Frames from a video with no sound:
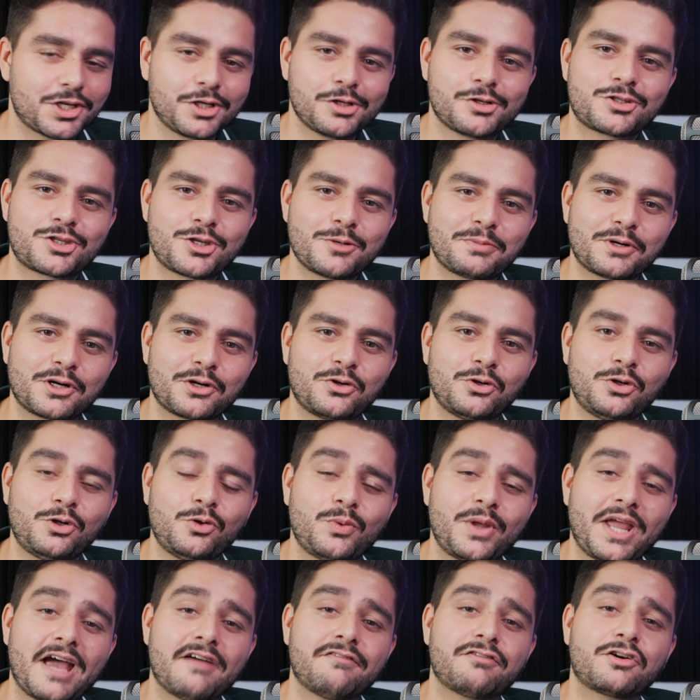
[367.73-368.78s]
which looks super cool.
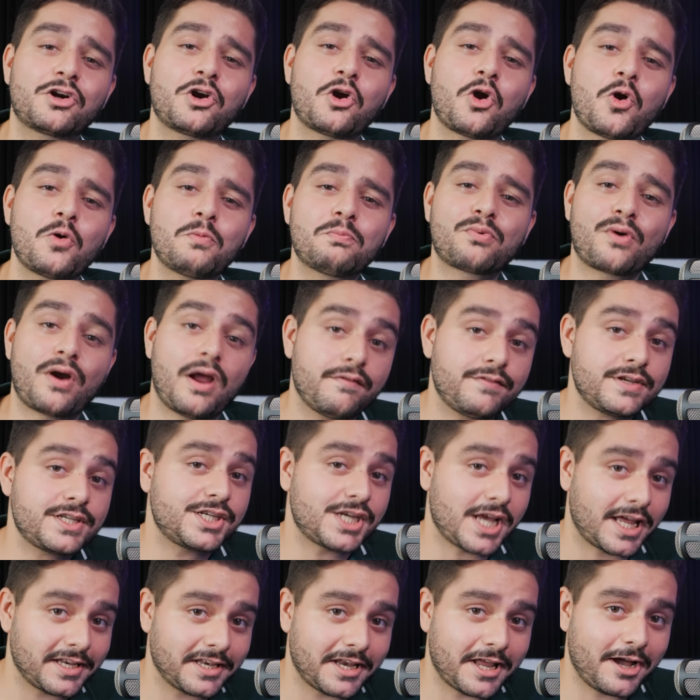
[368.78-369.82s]
We have our own private
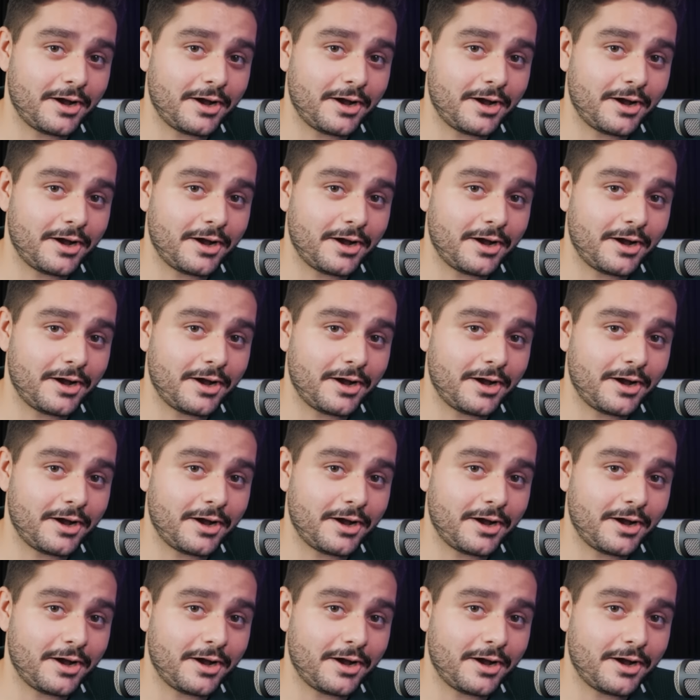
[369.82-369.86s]
jet